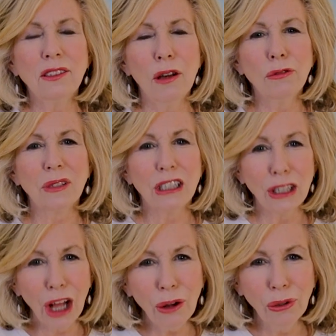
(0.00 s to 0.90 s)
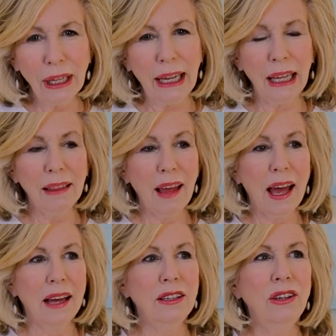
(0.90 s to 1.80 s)
so slowly
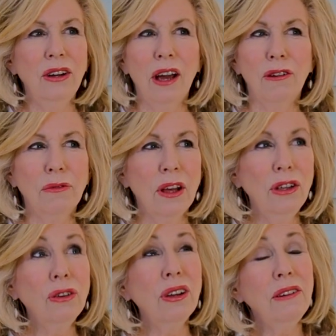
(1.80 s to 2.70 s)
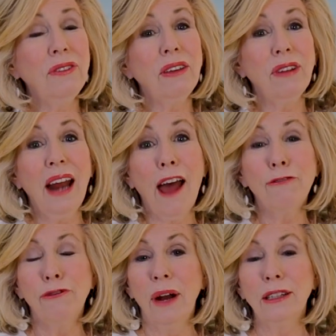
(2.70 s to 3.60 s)
that, you know, you could have even
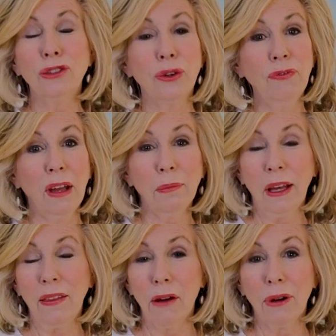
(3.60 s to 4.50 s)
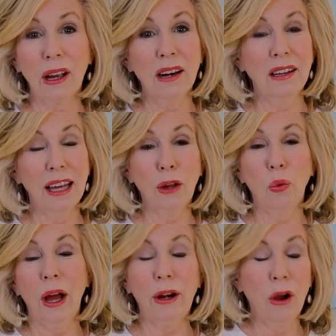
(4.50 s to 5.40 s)
had friends or family that were kind of like,
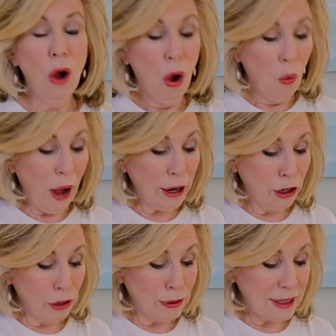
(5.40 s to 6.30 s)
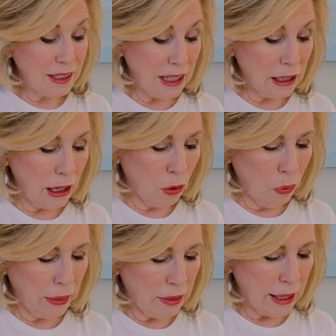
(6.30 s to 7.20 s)
why are you sticking
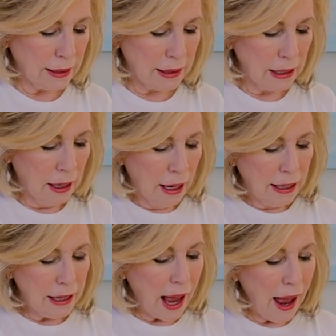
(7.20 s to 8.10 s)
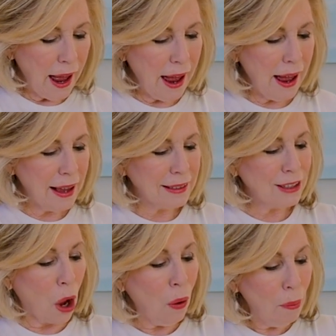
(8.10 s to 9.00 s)
with this?
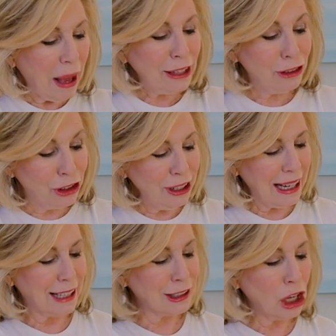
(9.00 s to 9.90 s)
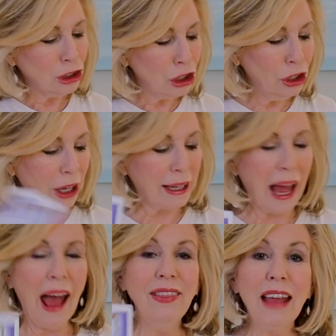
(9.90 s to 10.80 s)
Yes. Oh my goodness. Look.
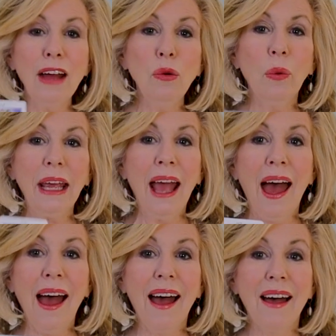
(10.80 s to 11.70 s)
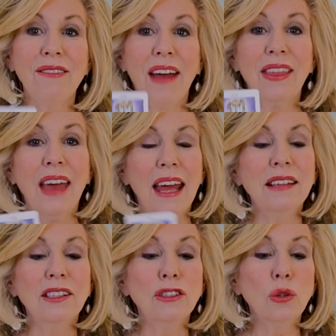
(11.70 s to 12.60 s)
And then we have the
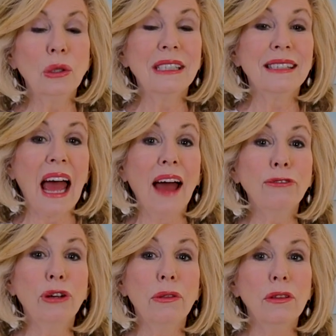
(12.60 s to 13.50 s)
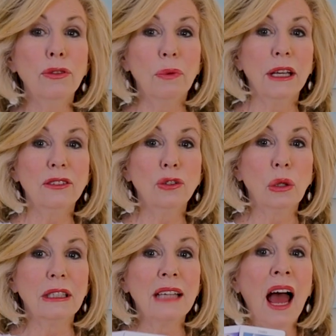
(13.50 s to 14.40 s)
Ace of Swords after the Three of
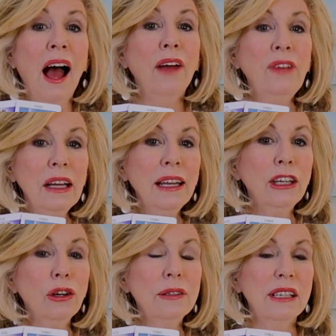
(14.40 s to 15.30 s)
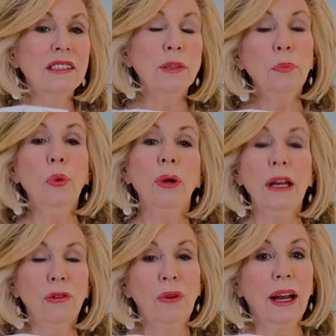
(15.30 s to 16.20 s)
Swords. I feel like you're
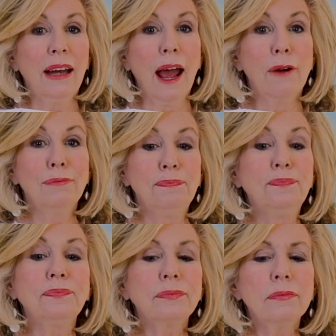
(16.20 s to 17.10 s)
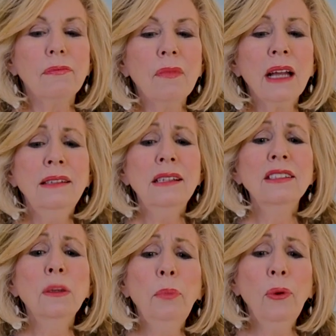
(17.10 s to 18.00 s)
disappointed right now.
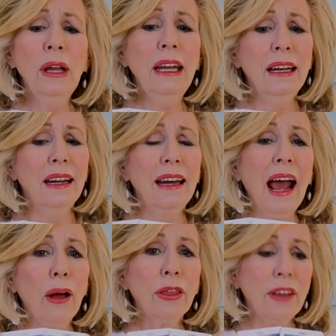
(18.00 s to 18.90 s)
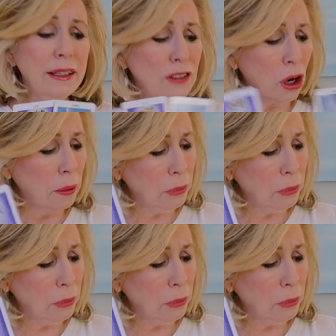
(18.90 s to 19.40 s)
Disappointed in how things are